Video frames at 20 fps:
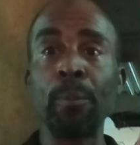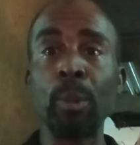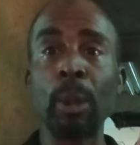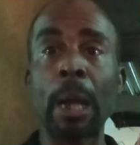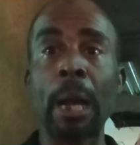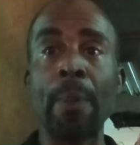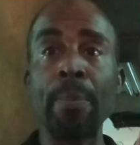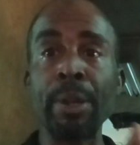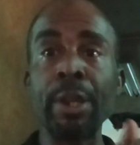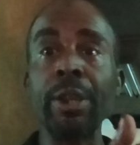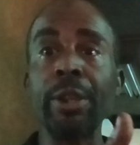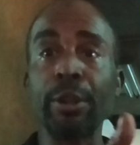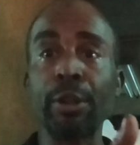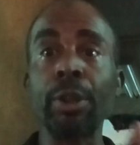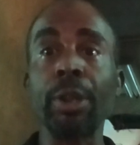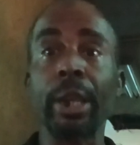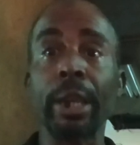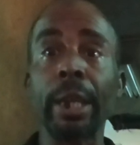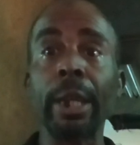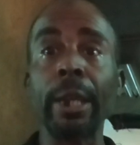I'm here
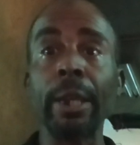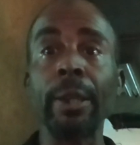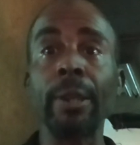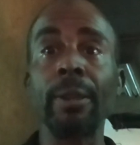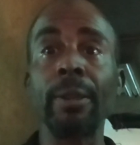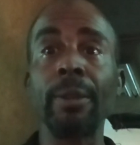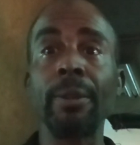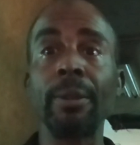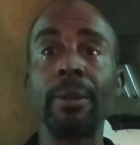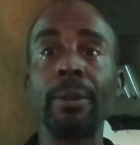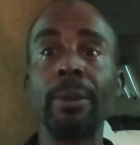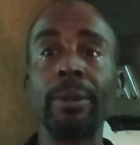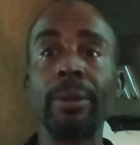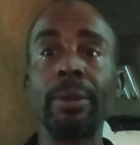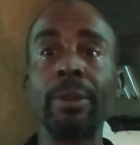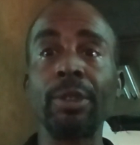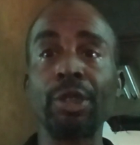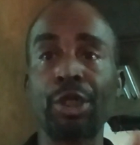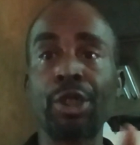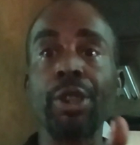today
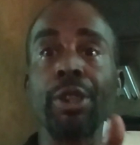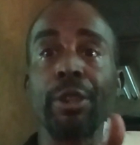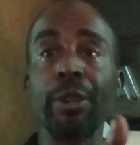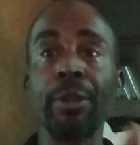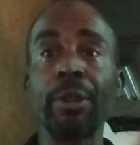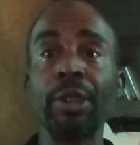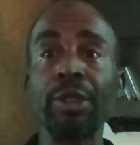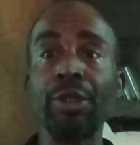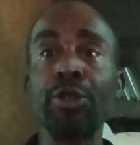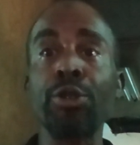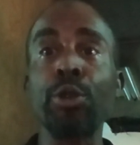to share this